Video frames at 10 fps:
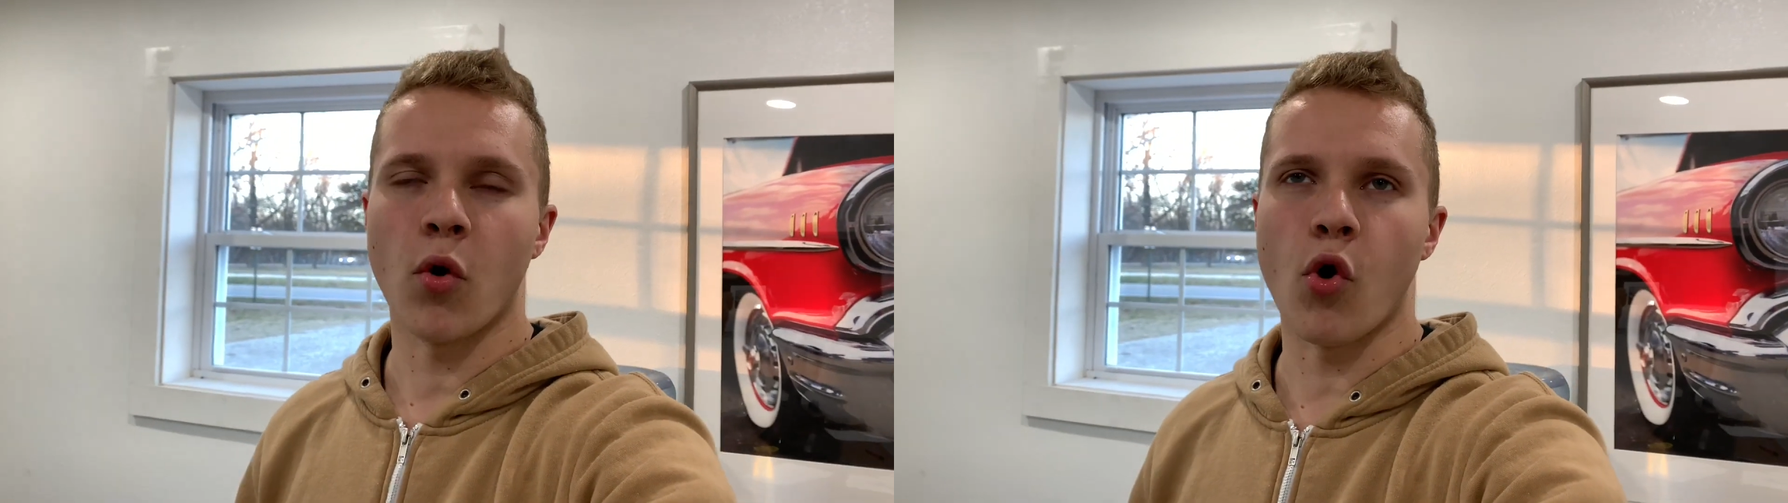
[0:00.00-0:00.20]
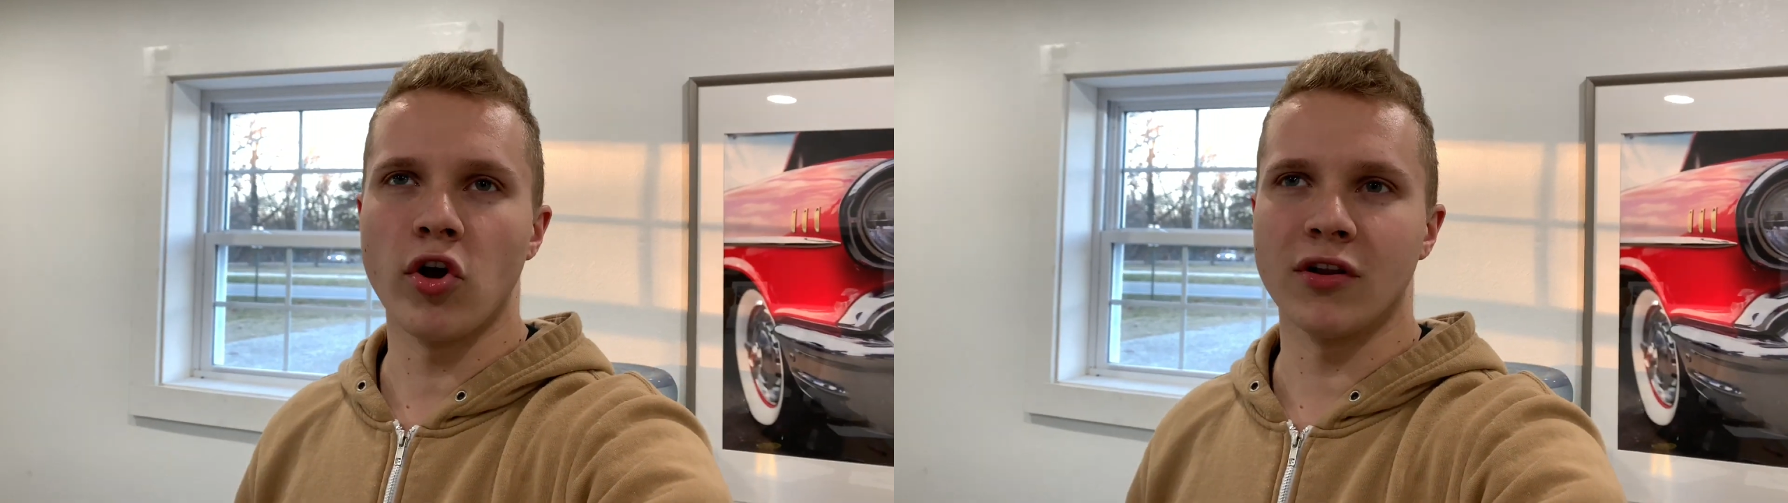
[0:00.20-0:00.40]

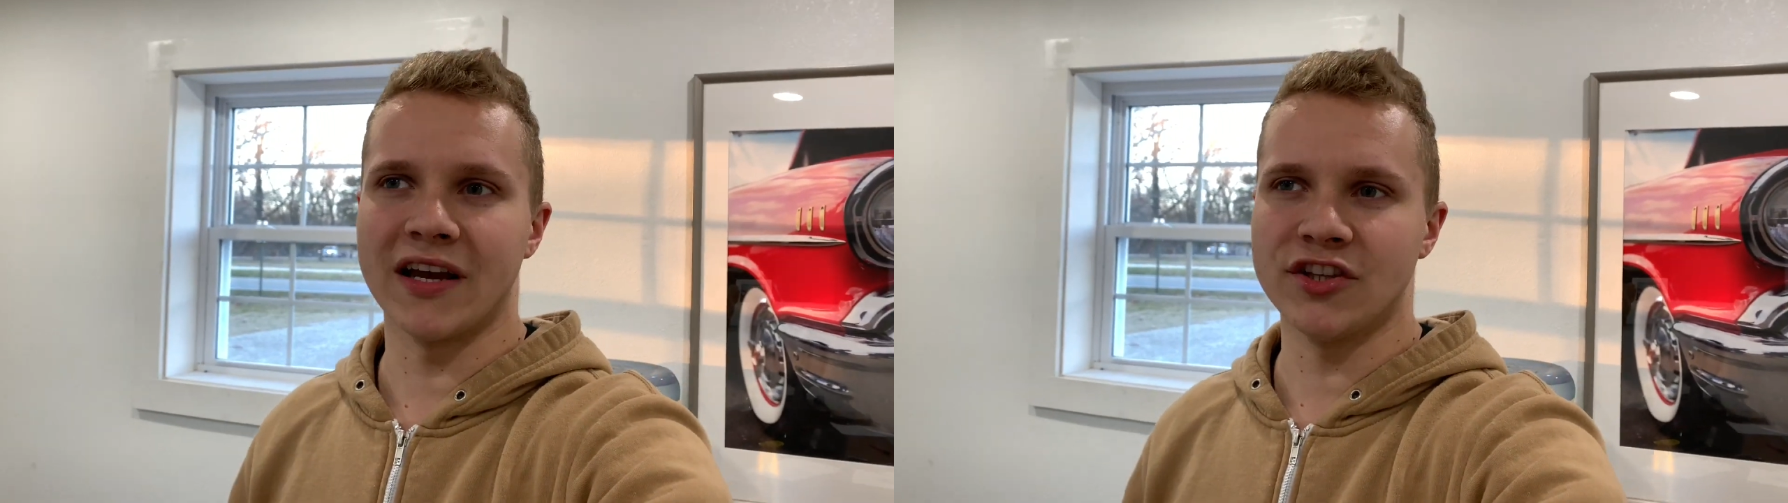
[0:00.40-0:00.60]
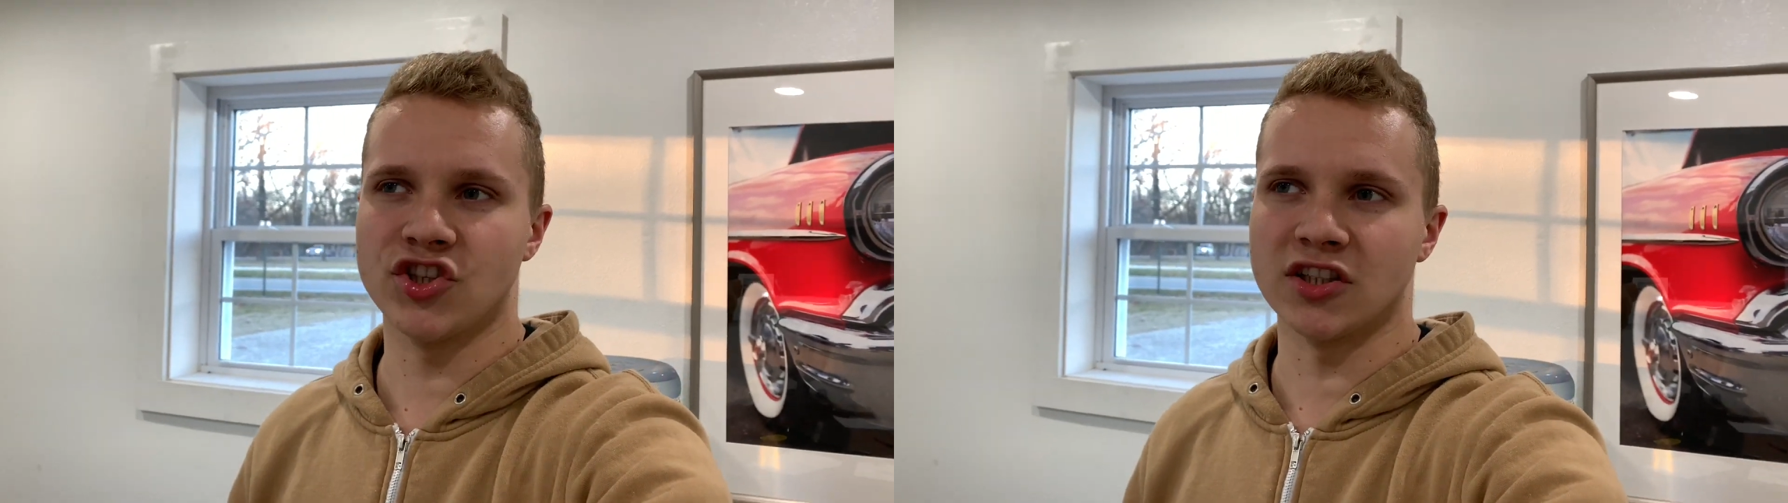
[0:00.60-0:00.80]
oil
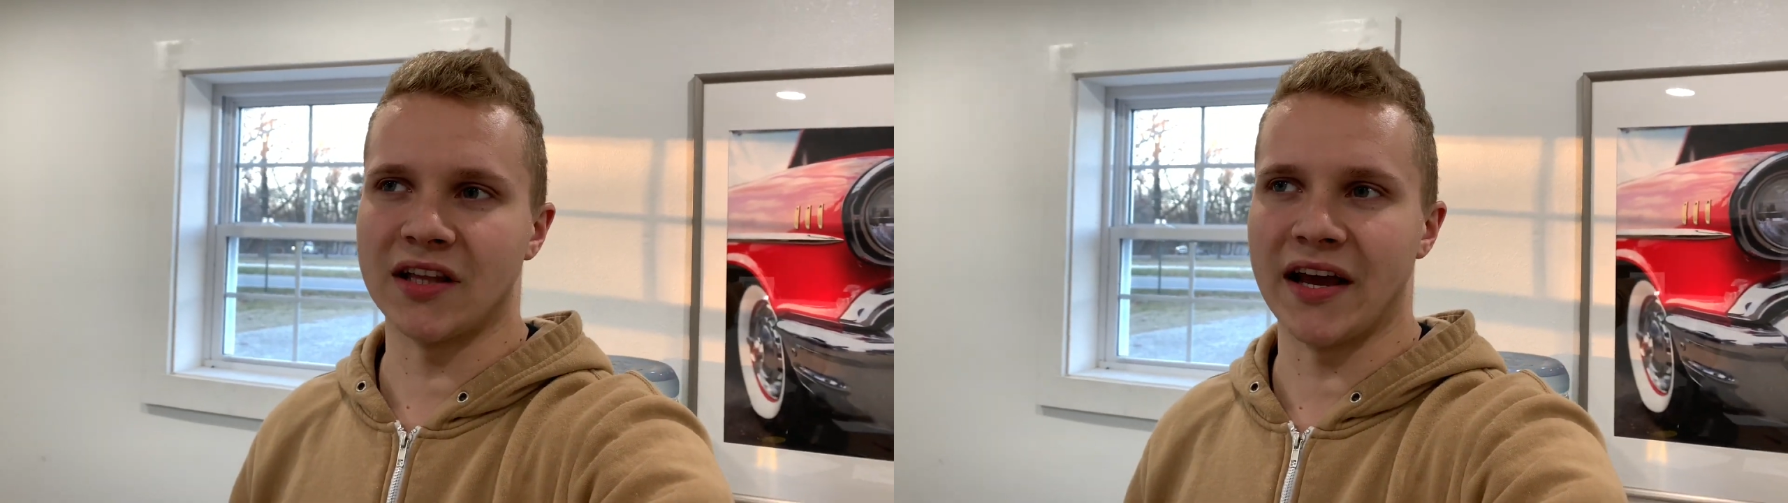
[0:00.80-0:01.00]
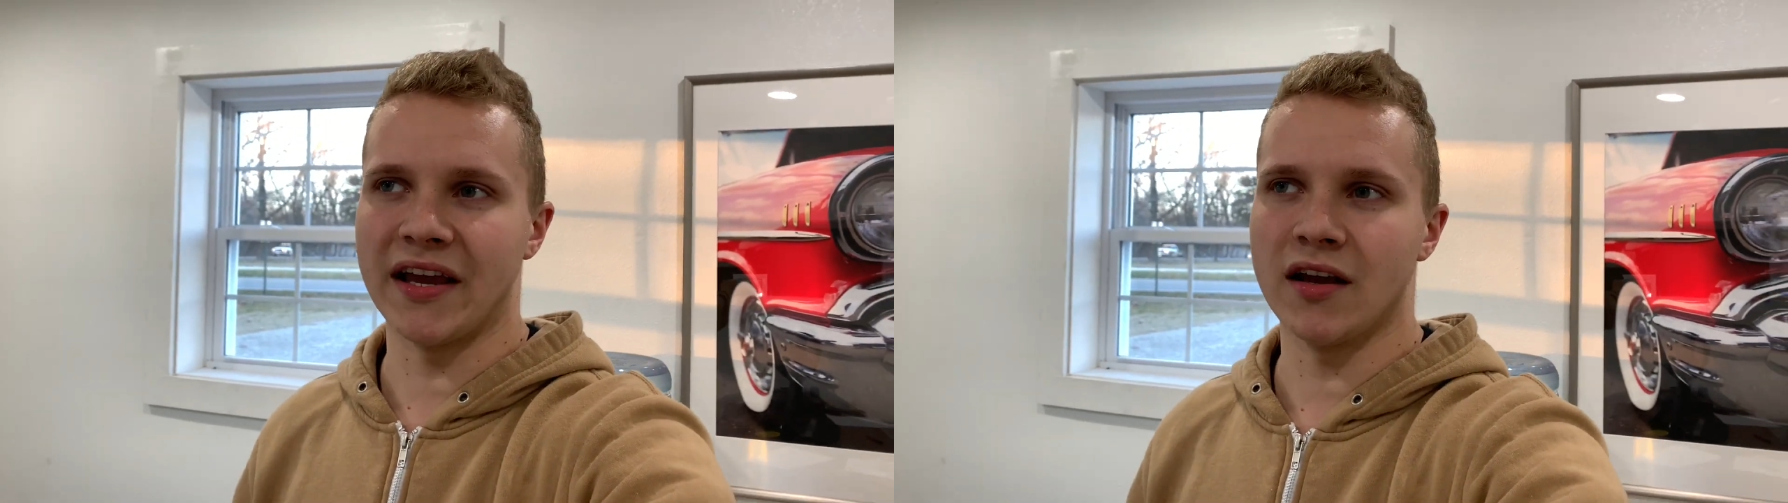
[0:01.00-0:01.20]
engine
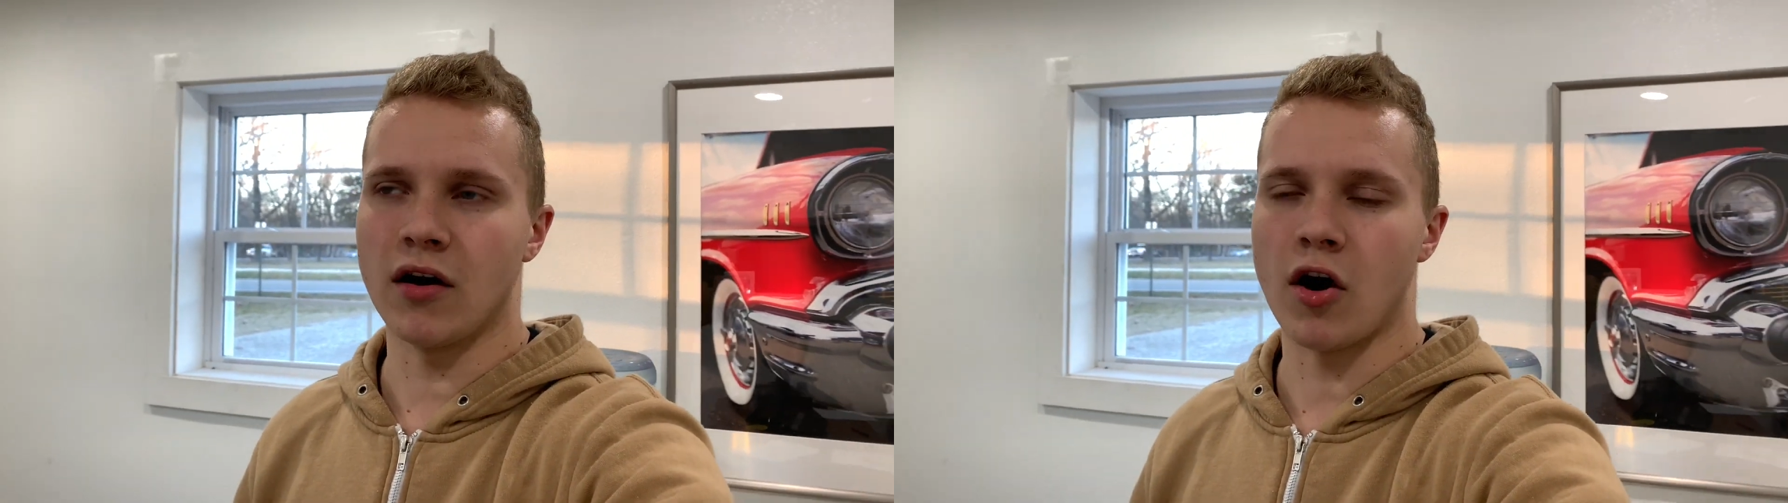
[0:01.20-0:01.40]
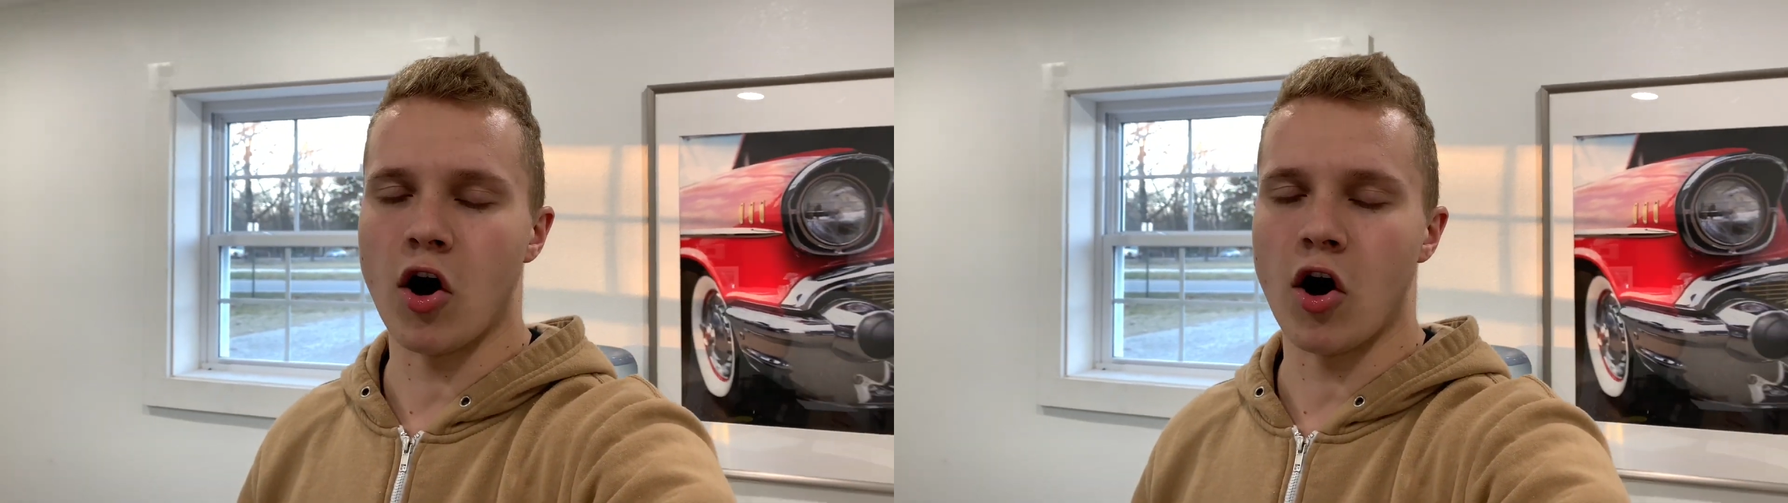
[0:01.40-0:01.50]
light